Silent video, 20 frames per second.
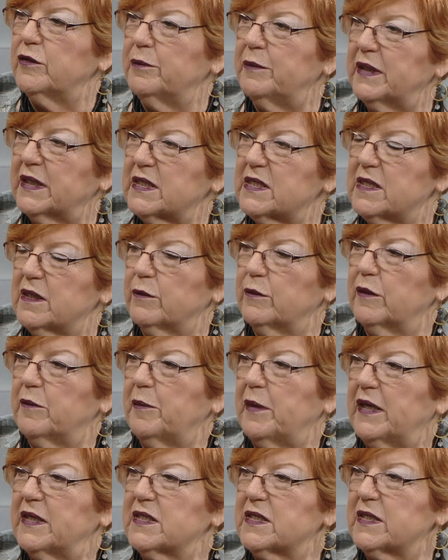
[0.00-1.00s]
mix it with
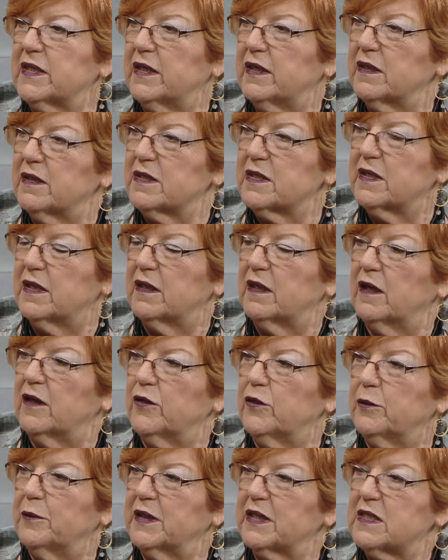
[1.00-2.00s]
pastels and
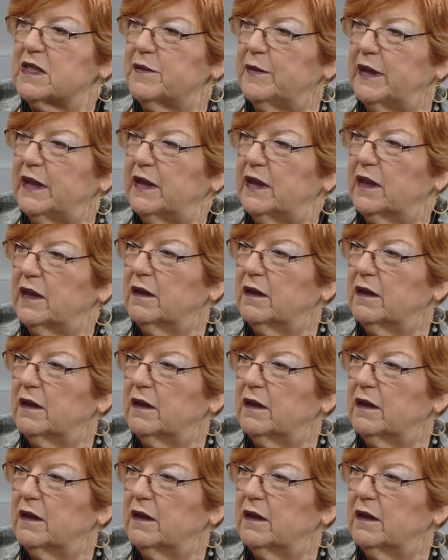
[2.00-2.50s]
other mixed media?